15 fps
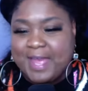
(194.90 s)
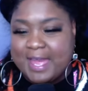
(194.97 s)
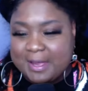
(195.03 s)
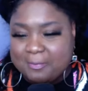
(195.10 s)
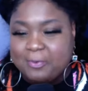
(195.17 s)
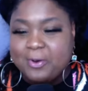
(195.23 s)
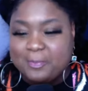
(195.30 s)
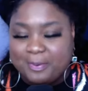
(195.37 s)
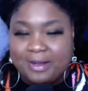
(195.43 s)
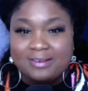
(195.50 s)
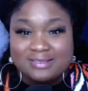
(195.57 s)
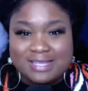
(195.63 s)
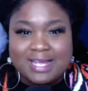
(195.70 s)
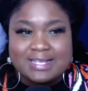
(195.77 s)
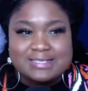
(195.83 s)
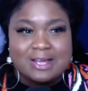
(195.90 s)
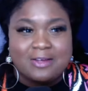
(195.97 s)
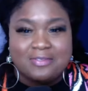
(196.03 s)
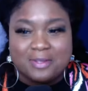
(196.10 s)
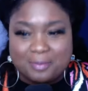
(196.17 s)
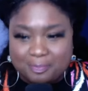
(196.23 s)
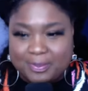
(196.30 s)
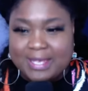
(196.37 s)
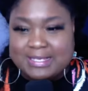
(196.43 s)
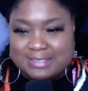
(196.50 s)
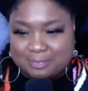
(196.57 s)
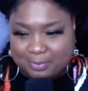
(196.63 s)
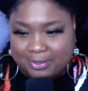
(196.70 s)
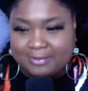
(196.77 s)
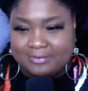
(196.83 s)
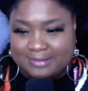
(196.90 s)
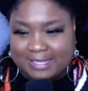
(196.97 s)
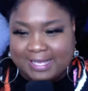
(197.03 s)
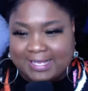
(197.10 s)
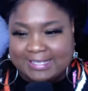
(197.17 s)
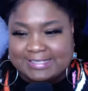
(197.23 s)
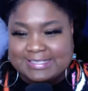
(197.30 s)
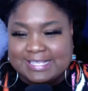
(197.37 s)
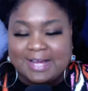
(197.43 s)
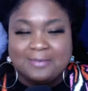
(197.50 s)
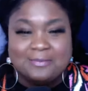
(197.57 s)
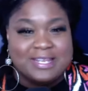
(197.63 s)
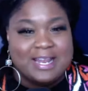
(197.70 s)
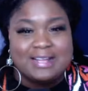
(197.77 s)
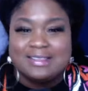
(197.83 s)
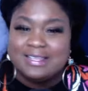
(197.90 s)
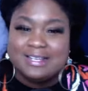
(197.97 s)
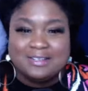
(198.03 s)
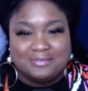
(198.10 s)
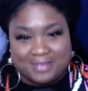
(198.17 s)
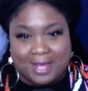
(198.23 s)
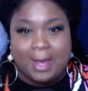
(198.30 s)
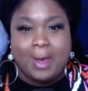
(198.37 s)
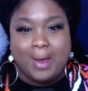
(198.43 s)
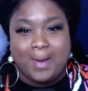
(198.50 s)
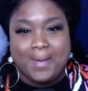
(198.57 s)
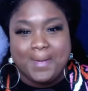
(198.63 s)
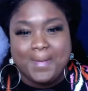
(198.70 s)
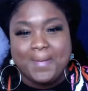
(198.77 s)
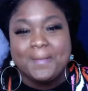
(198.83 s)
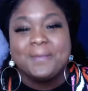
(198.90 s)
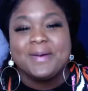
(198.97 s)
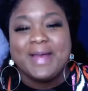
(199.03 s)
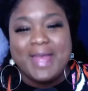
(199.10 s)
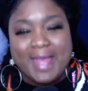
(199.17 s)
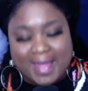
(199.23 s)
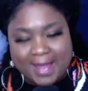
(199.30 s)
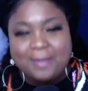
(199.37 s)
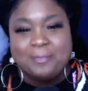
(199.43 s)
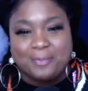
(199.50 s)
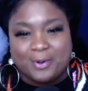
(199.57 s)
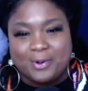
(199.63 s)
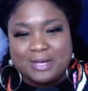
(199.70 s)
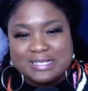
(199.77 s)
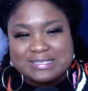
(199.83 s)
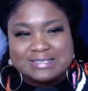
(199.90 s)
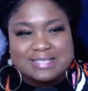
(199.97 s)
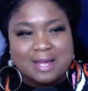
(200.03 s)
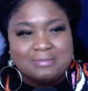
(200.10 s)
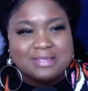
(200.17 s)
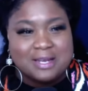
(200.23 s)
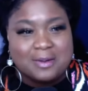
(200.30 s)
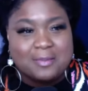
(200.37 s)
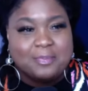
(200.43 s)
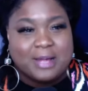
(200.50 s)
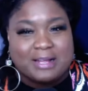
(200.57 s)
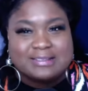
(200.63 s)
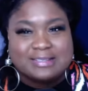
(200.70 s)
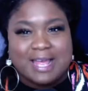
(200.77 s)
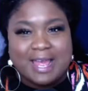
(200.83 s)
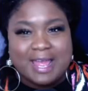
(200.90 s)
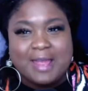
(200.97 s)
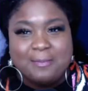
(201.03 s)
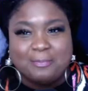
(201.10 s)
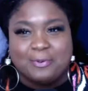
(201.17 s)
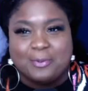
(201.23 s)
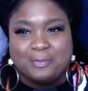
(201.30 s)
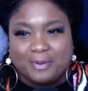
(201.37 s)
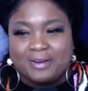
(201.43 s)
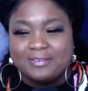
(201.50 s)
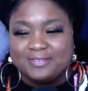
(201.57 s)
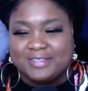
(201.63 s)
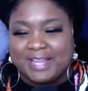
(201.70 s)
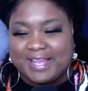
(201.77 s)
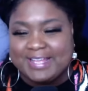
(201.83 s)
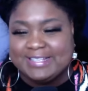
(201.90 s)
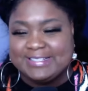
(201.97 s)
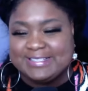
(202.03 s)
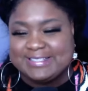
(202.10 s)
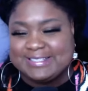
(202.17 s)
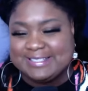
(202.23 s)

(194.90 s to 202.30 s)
April birthdays are the best birthdays. I mean, I love y'all, but April is something about the April birthdays.